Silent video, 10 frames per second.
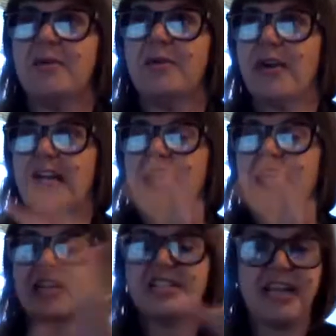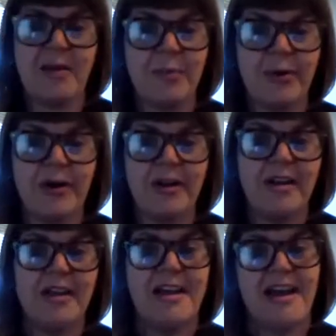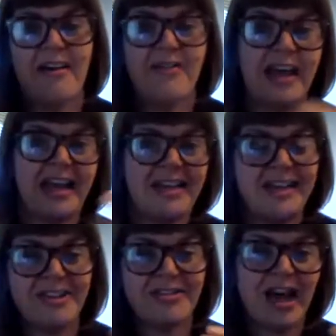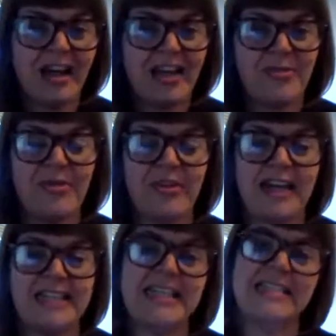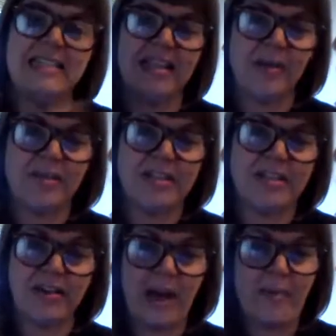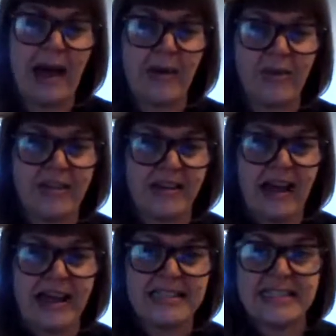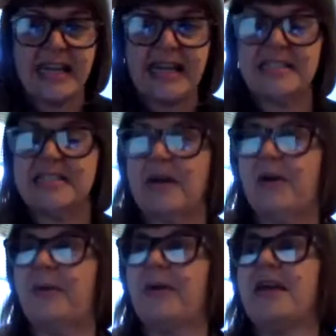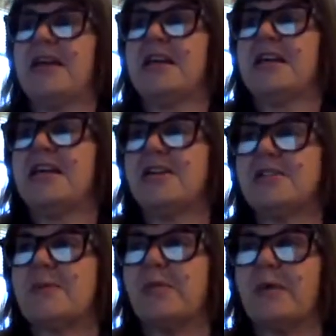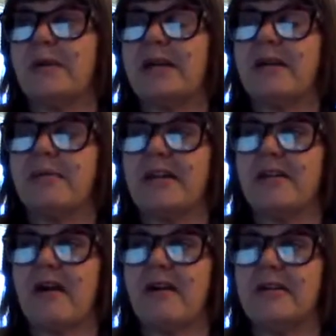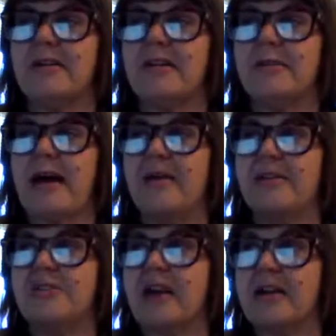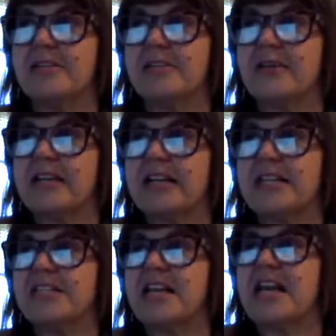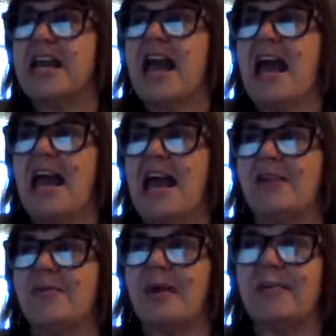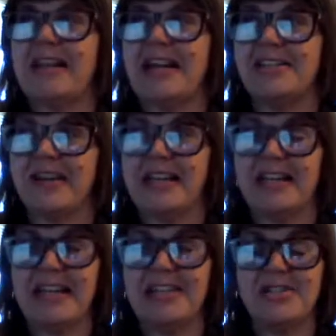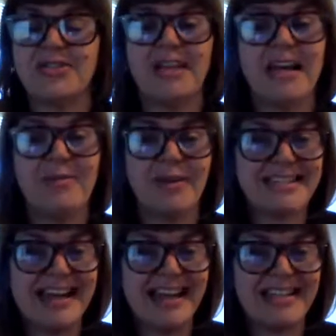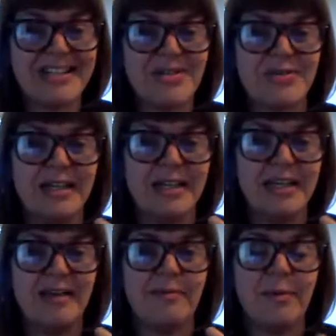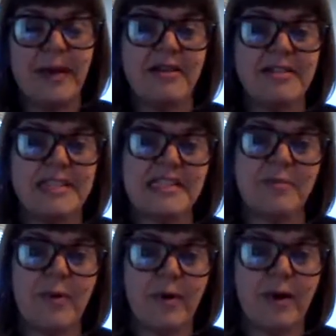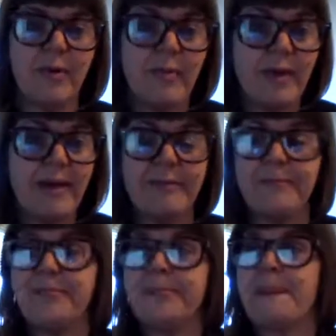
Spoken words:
create a jam board of talking through their ideas, and then they would share that back with the class. And so here's one where we read an article about the trucker shortage and women entering an industry, and was that industry prepared to support women?